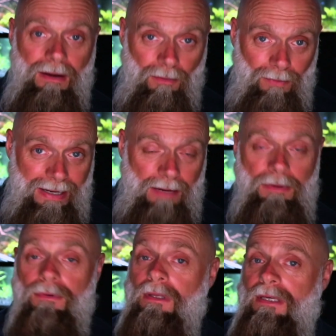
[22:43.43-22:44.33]
We got to
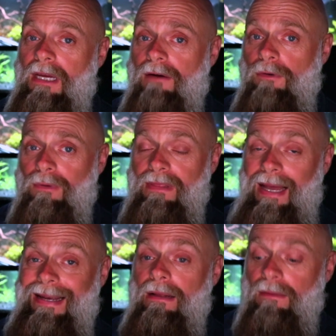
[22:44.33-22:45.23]
be really careful with
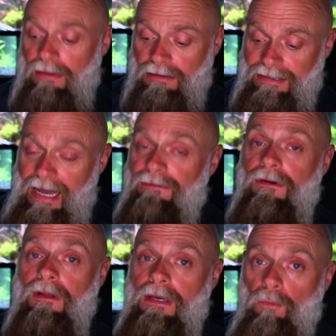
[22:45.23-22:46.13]
that.
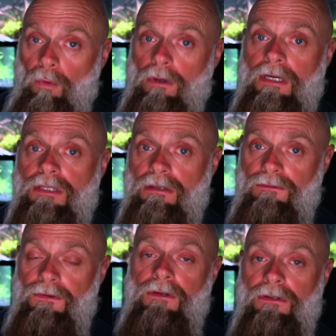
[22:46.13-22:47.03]
Definitely warrants
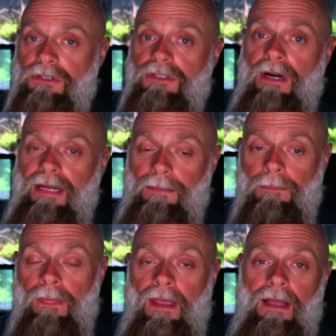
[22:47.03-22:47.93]
further study.
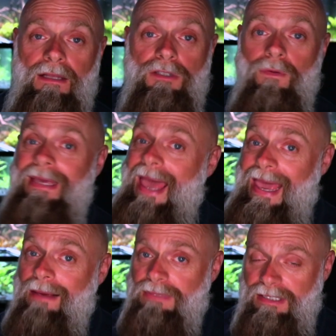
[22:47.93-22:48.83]
And so the
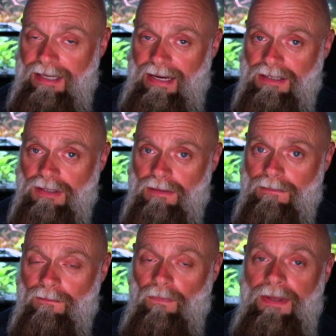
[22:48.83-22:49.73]
Ames test,
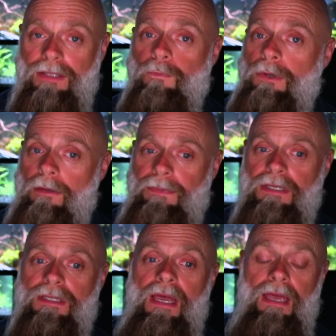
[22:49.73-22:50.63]
its
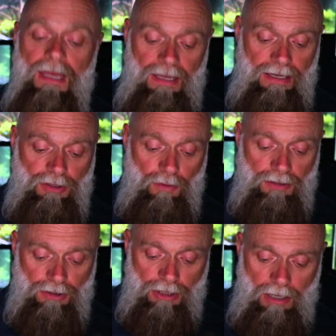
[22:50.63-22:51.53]
purpose is to
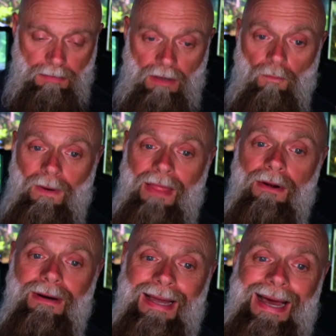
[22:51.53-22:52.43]
determine
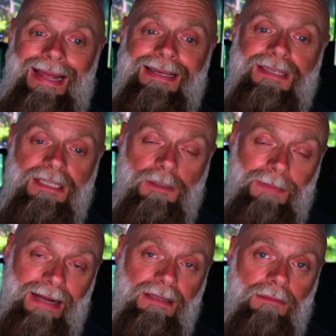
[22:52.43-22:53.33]
whether or not a
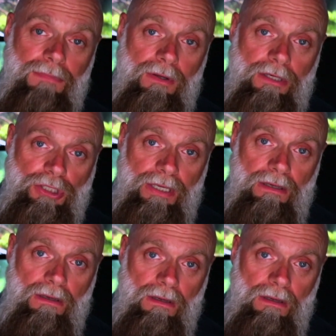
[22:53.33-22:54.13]
suspected mutagen